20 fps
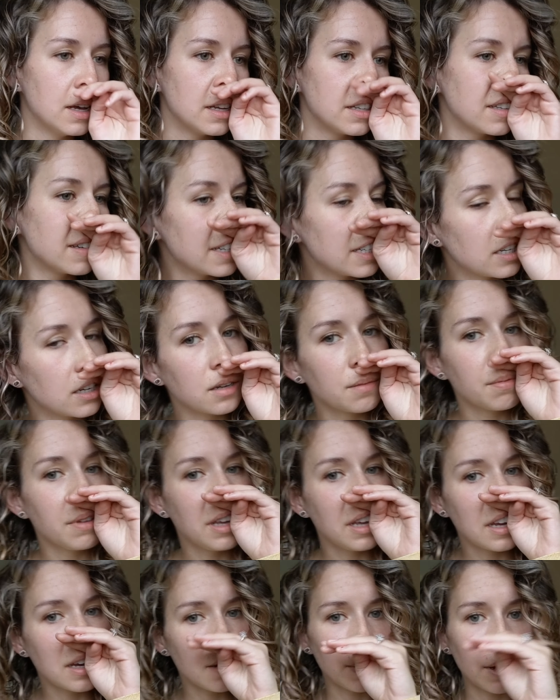So it took
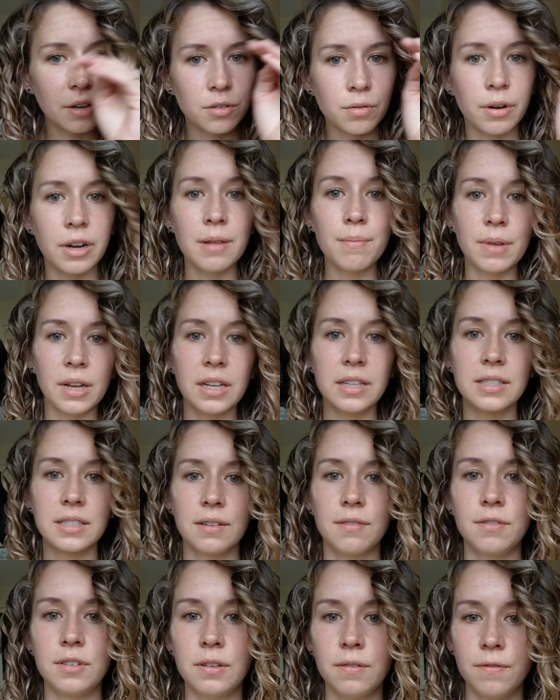me about 20 minutes
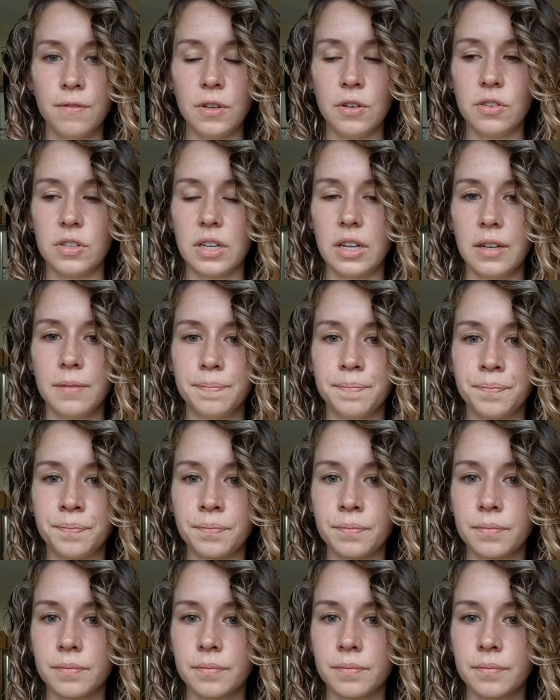of diffusing,